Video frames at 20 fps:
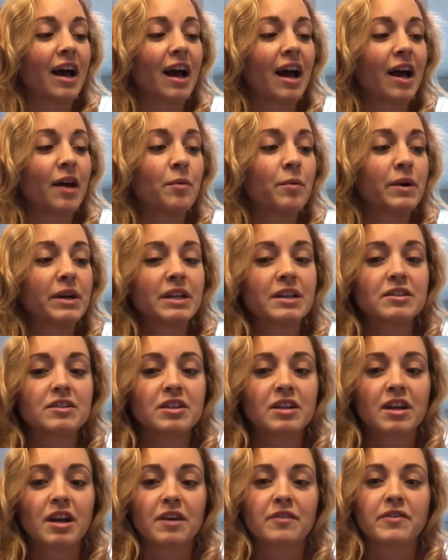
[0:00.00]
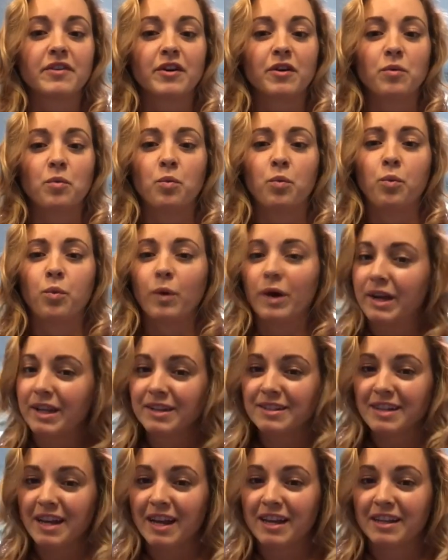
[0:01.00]
I wanted to cover what
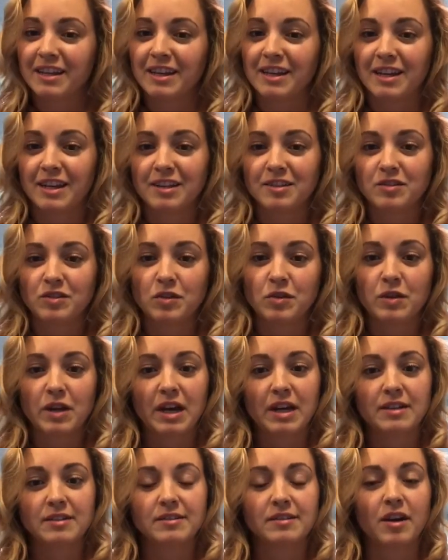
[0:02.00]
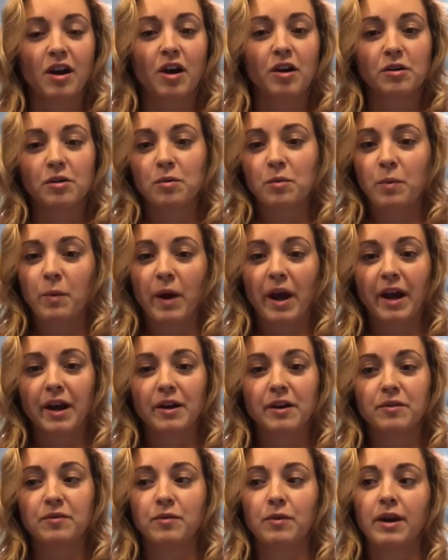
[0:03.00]
exactly it is so you guys are
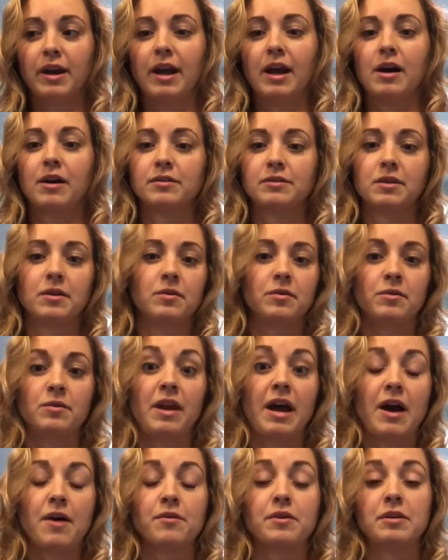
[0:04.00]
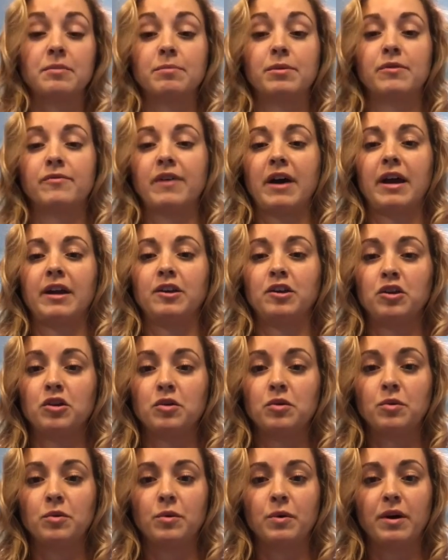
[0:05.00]
aware of what I also now can provide
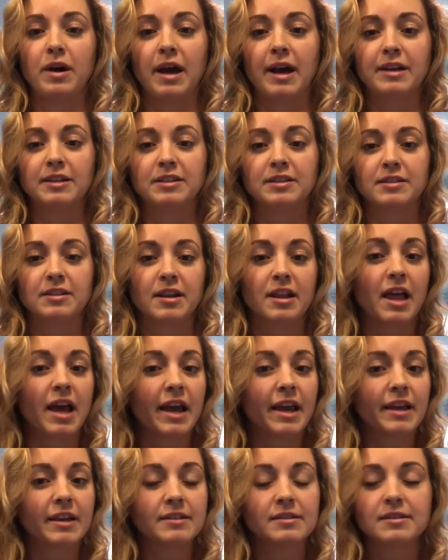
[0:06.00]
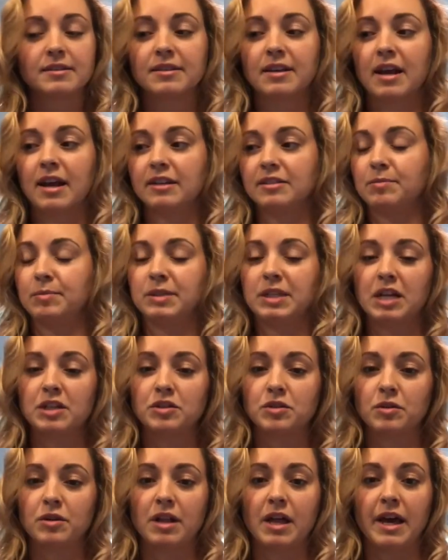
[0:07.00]
you as clients, as
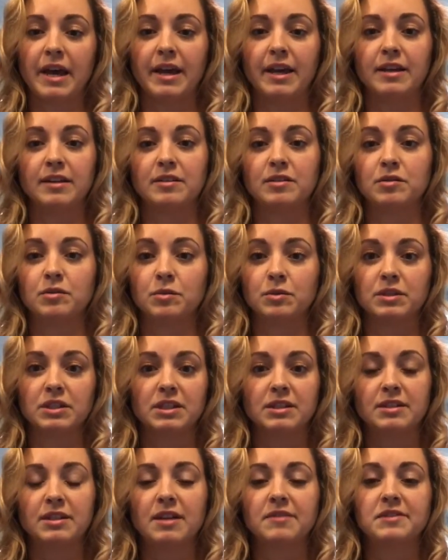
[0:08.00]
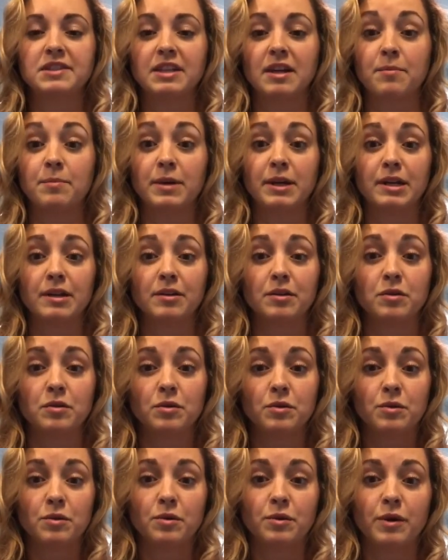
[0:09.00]
potential clients, or just as someone
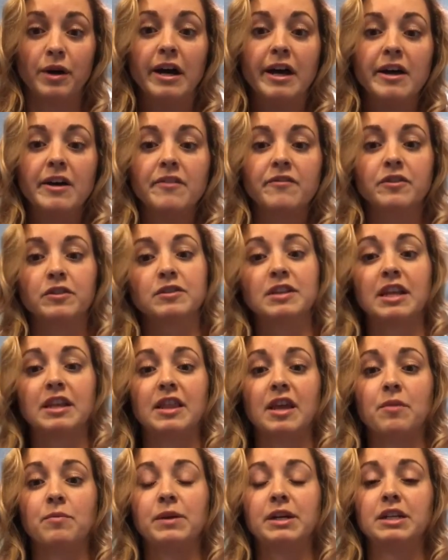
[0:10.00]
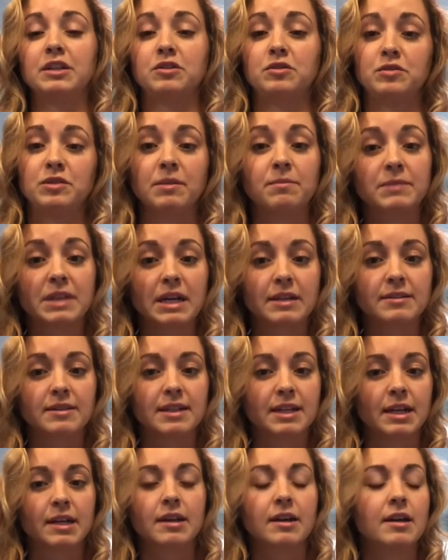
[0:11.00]
who feels like they want to do some
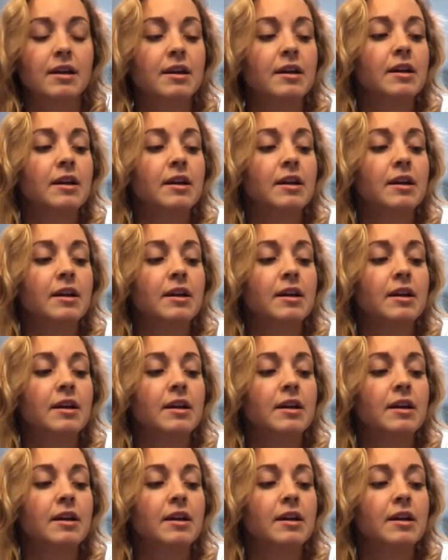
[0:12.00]
testing.